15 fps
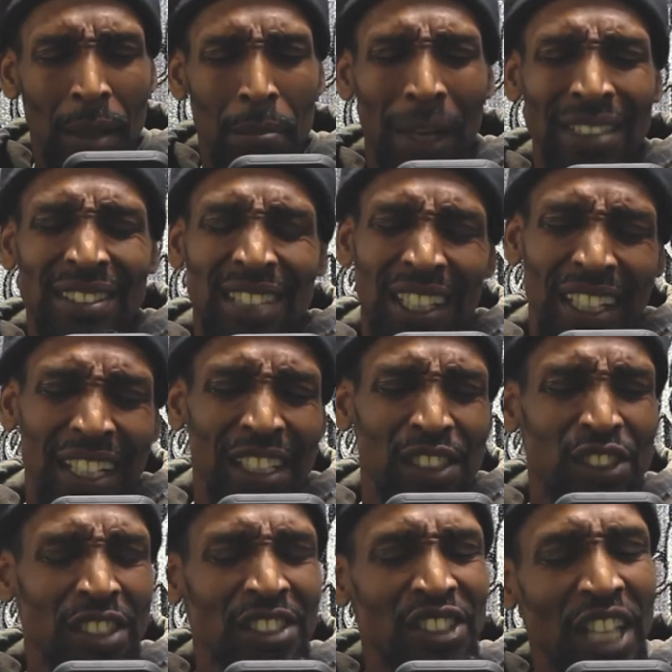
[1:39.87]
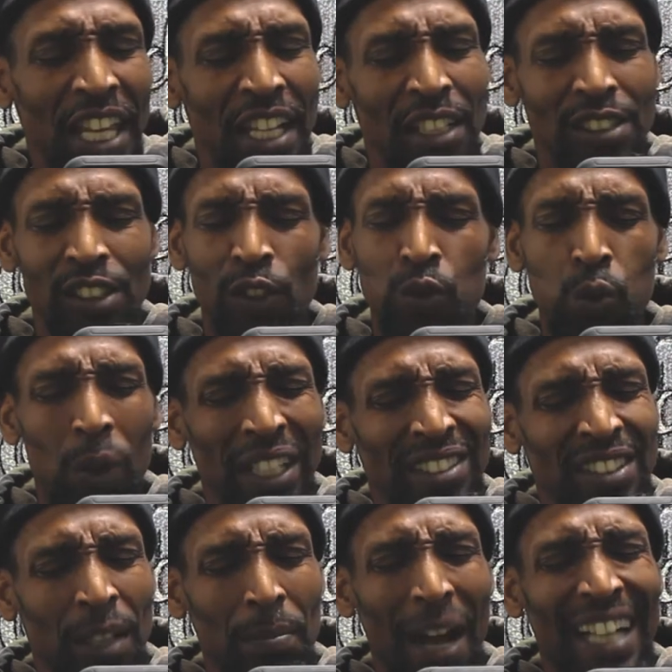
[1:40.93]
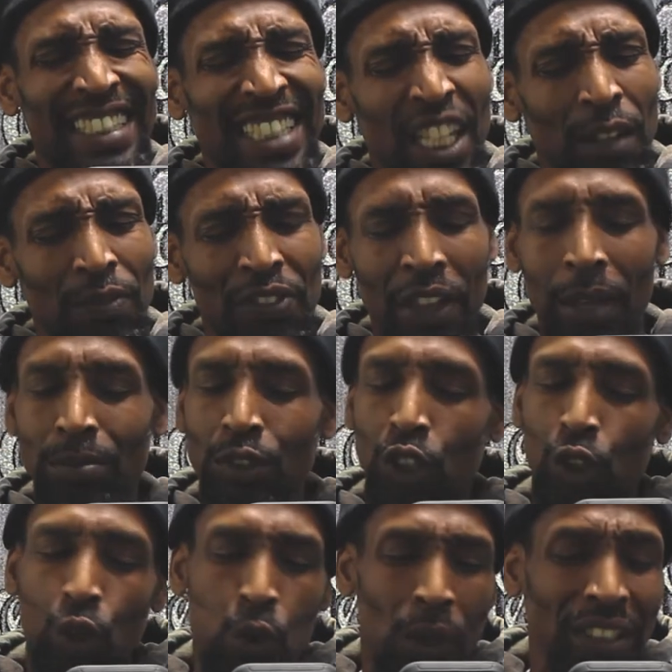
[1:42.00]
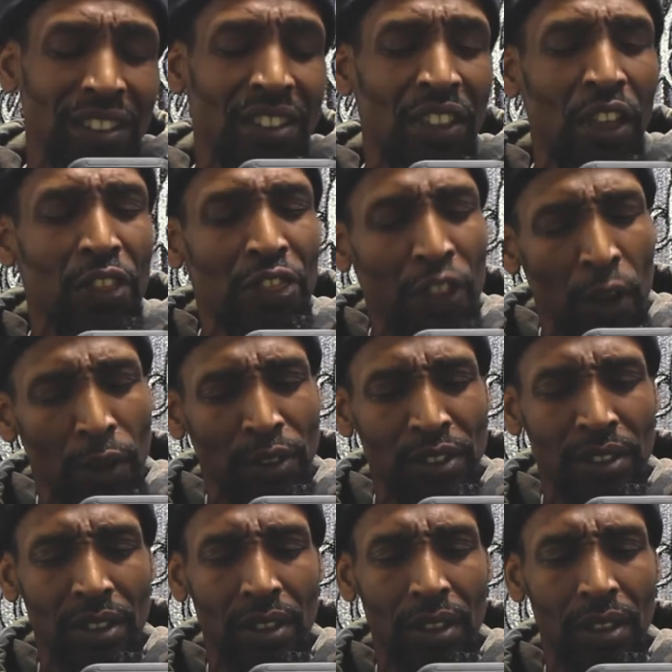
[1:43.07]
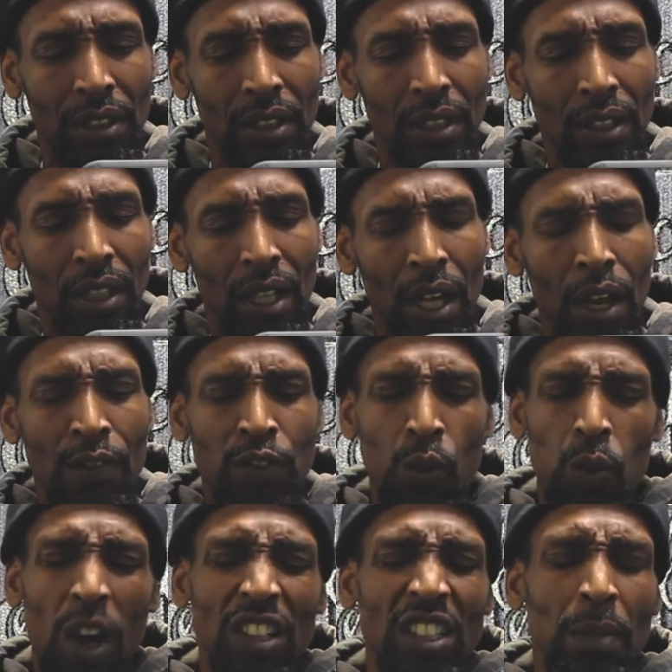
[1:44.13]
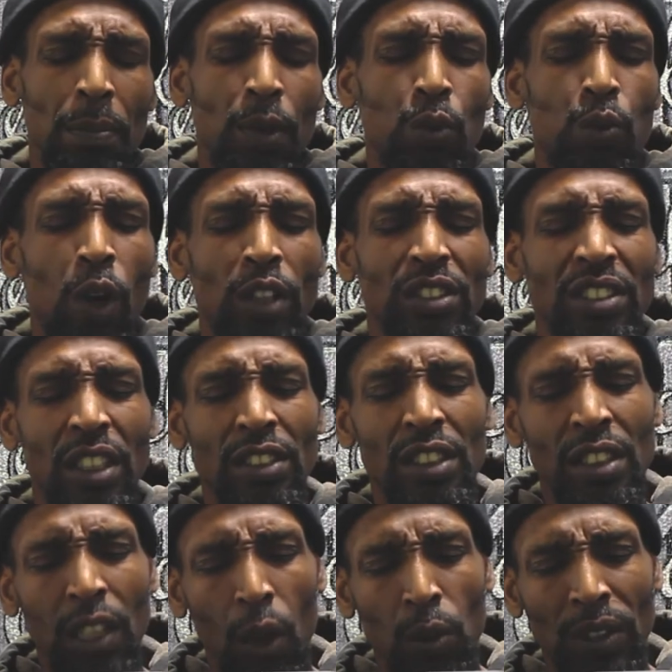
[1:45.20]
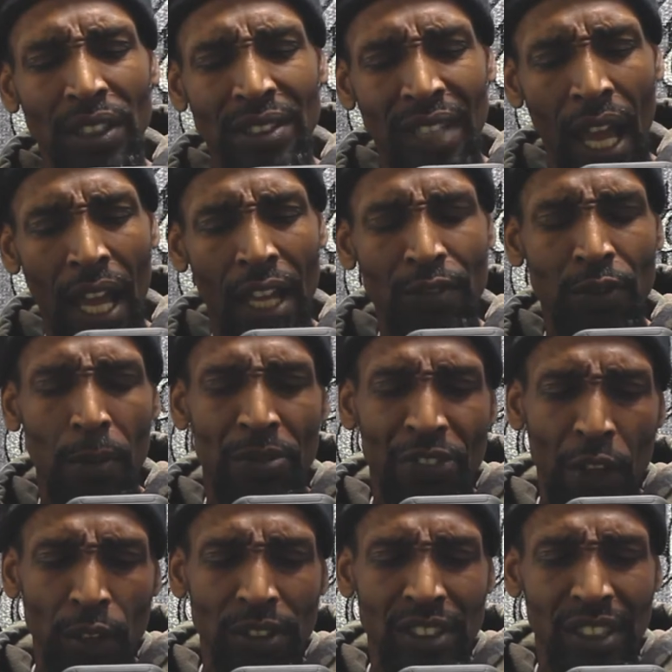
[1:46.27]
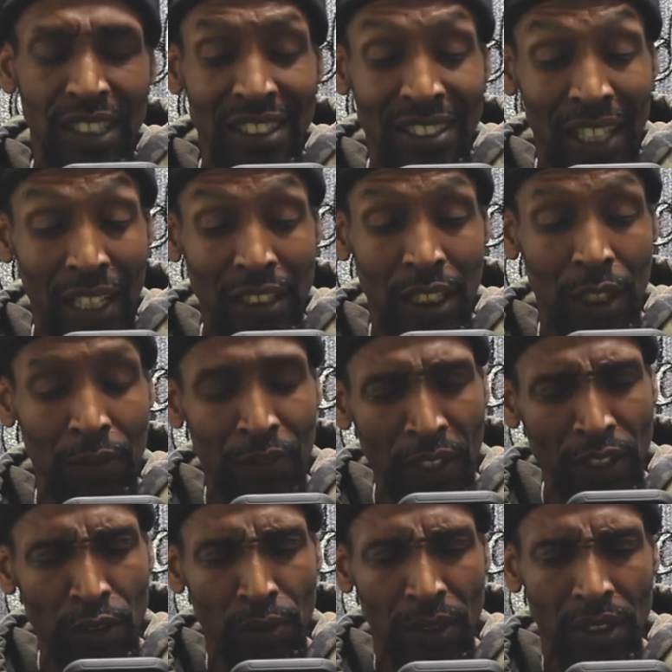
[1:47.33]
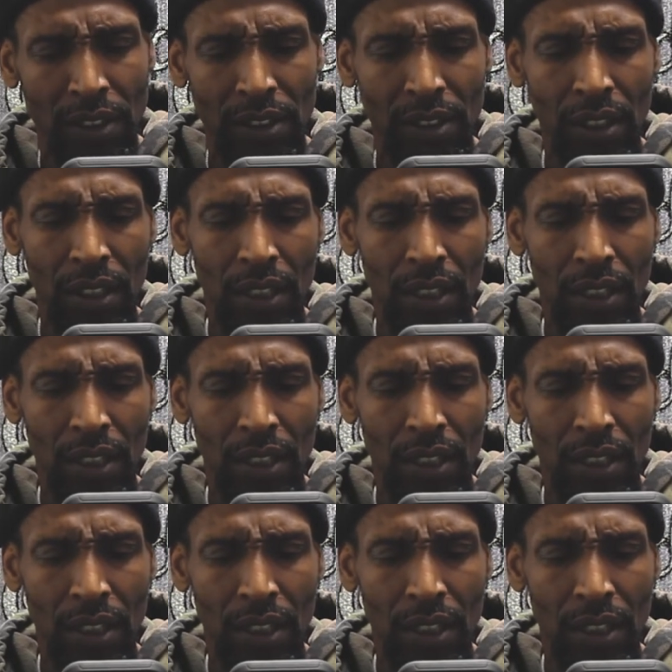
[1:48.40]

My tears and years of wisdom I give them to quench their thirst. For what can be worse than slowly dying from thirst in a desert of ignorance?